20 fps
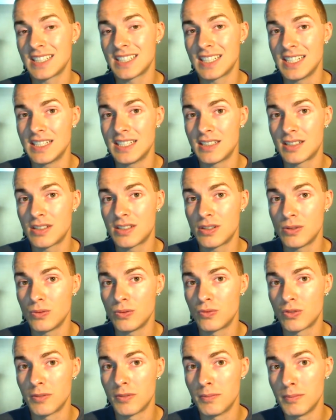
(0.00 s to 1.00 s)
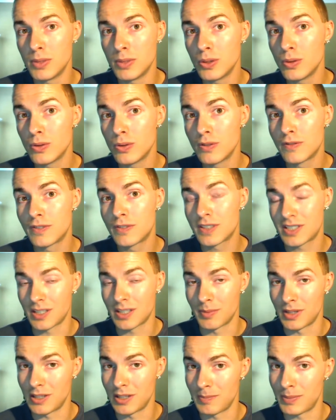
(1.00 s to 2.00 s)
is to remove some
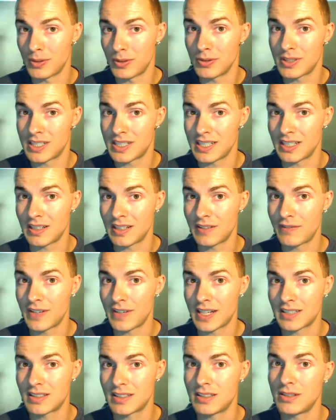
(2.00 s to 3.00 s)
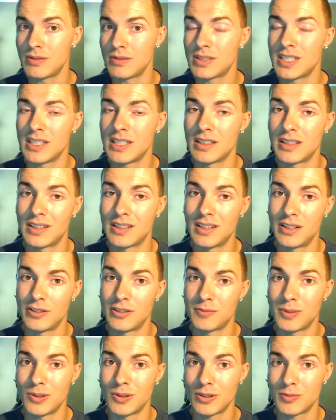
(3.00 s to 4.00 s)
of the boosting effects that you see a lot of other
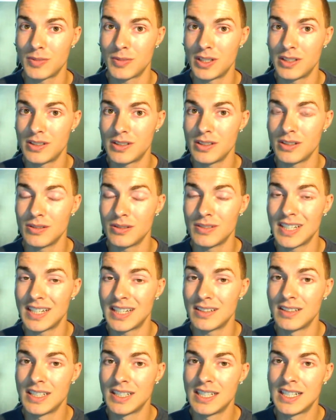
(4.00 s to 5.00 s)
Pokemon do. Now,